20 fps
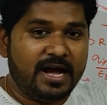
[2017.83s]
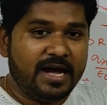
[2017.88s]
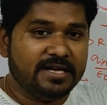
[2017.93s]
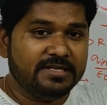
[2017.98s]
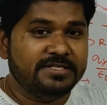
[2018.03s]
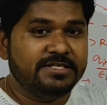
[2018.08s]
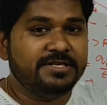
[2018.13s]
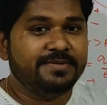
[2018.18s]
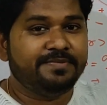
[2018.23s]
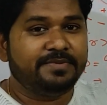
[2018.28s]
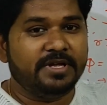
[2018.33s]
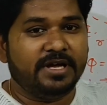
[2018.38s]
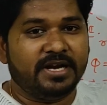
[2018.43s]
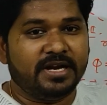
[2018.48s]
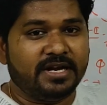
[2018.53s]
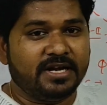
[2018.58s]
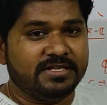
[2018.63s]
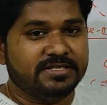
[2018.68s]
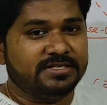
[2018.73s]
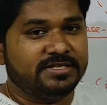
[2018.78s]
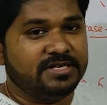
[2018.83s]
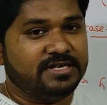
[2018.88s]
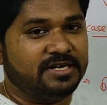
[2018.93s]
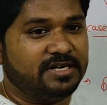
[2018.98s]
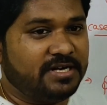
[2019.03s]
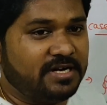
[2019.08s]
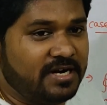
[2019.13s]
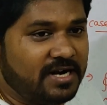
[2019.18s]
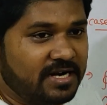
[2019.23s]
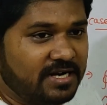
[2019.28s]
as if they are
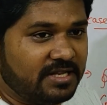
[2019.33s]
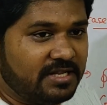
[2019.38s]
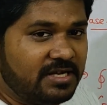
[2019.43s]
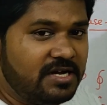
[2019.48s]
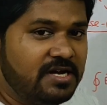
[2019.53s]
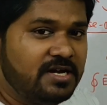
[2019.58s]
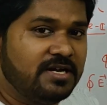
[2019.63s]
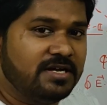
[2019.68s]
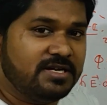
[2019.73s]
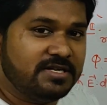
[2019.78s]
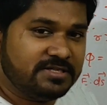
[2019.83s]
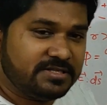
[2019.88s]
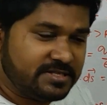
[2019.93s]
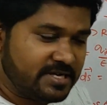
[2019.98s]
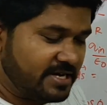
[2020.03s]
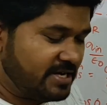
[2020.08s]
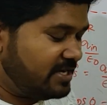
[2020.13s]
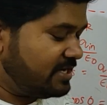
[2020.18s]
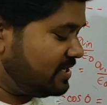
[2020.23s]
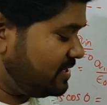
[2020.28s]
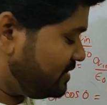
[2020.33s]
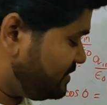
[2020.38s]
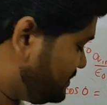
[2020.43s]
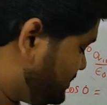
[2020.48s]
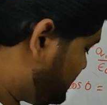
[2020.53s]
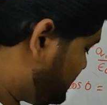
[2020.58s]
concentrated at the center.